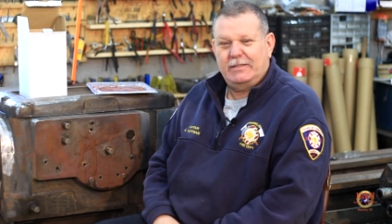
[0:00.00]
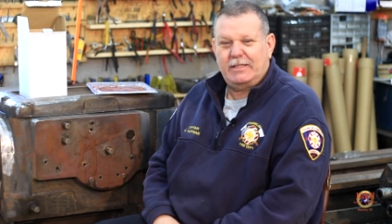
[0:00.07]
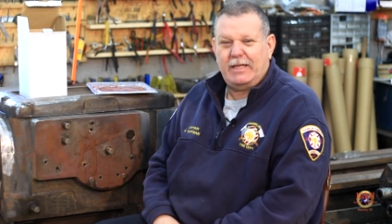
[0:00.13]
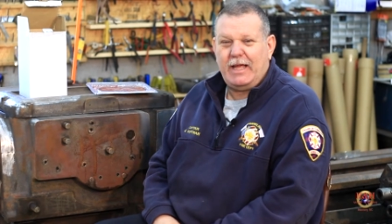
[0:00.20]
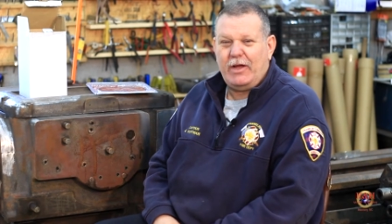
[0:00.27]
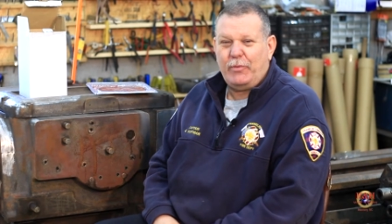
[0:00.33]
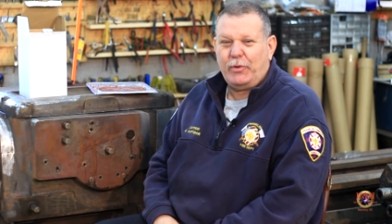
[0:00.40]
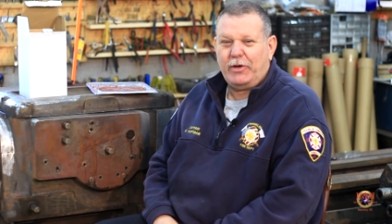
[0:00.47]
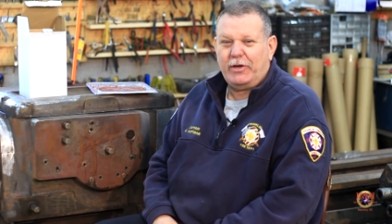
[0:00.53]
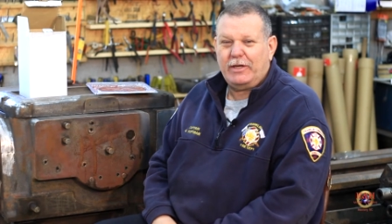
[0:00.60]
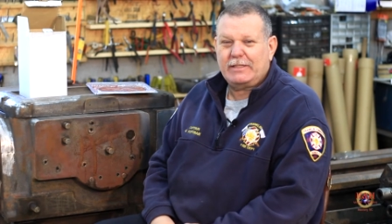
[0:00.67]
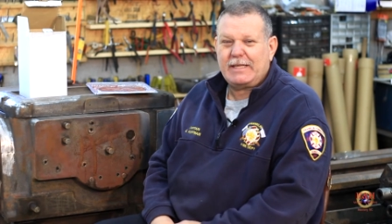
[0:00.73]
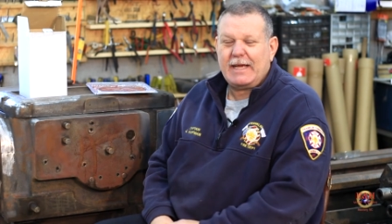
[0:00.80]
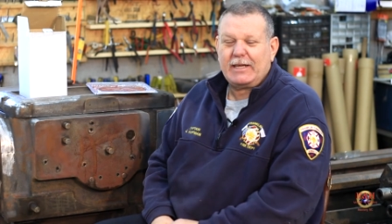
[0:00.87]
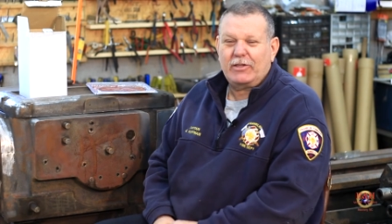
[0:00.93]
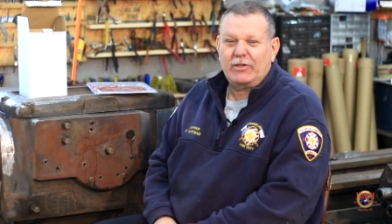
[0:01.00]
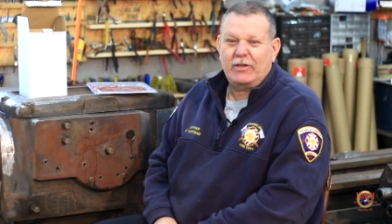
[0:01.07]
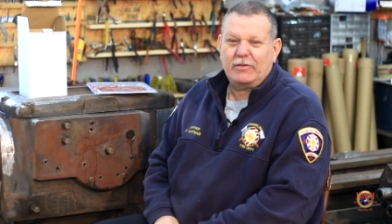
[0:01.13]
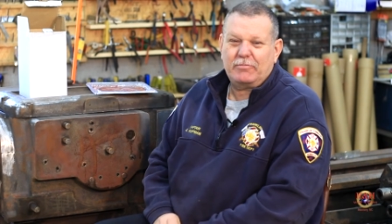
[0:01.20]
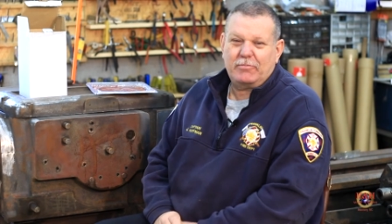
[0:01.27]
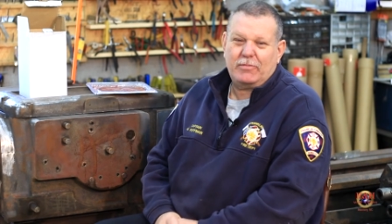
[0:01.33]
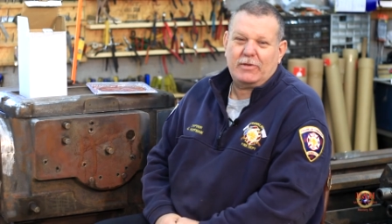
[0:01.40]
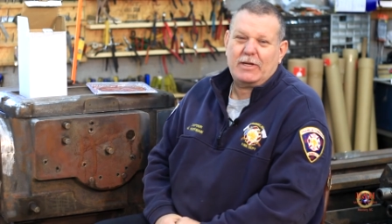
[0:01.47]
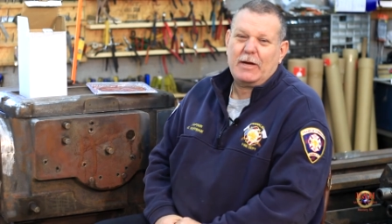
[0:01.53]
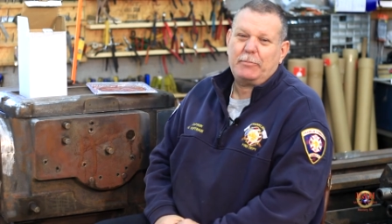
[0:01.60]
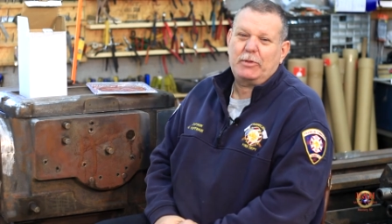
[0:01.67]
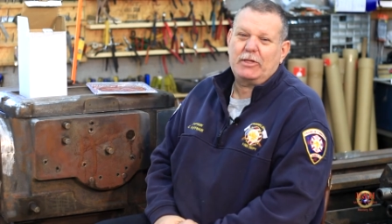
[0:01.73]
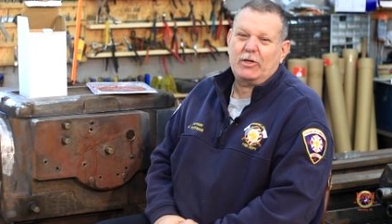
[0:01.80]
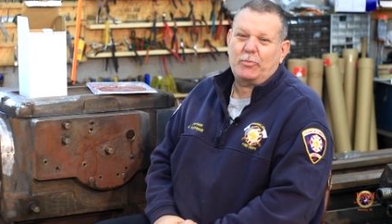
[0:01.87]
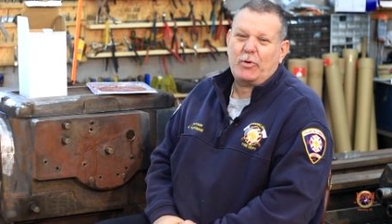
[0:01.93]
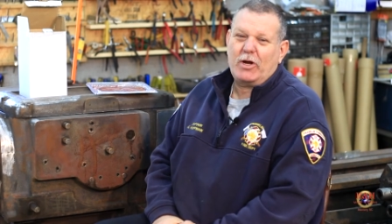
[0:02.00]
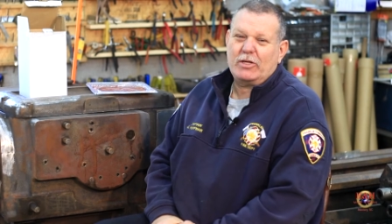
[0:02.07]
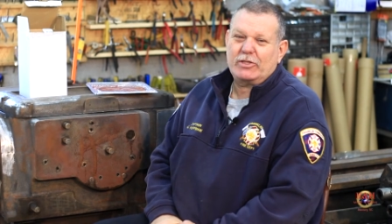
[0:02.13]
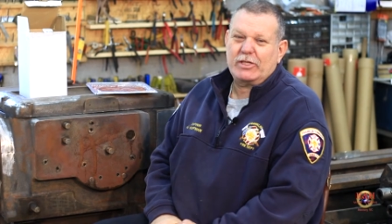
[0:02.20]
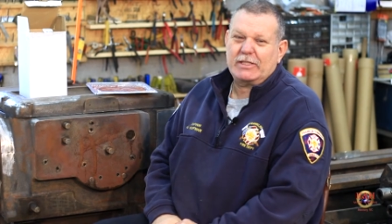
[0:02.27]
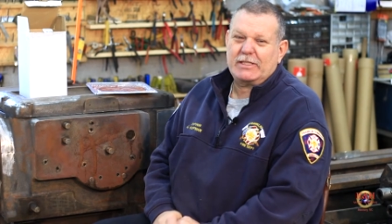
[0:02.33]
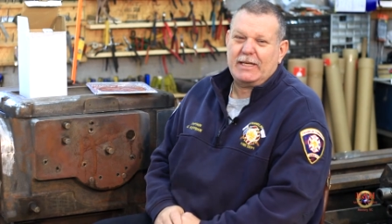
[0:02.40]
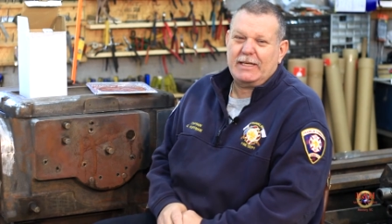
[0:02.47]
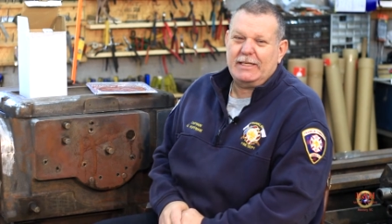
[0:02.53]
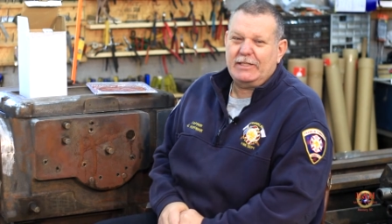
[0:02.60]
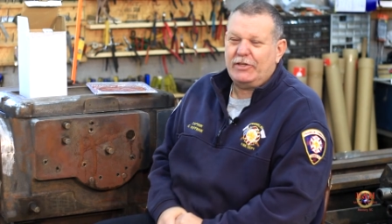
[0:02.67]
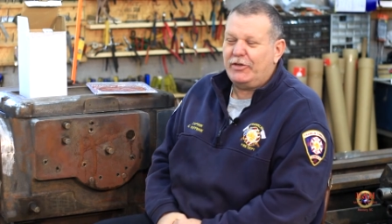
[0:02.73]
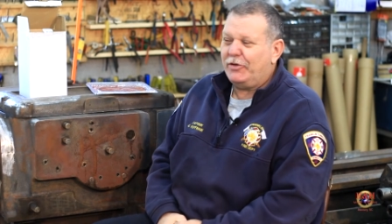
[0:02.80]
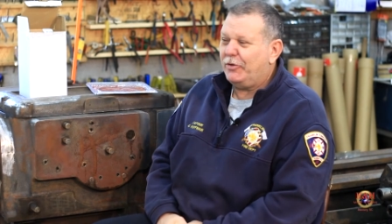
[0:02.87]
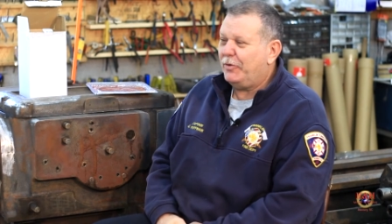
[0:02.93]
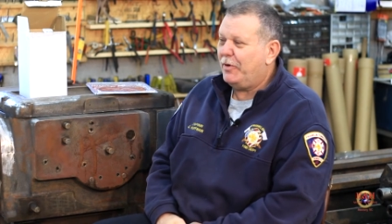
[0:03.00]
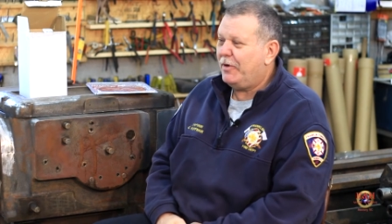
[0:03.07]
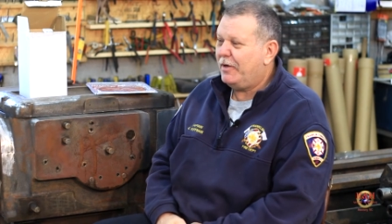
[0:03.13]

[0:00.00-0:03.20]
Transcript: Today we're going to tackle a couple little projects I need to do.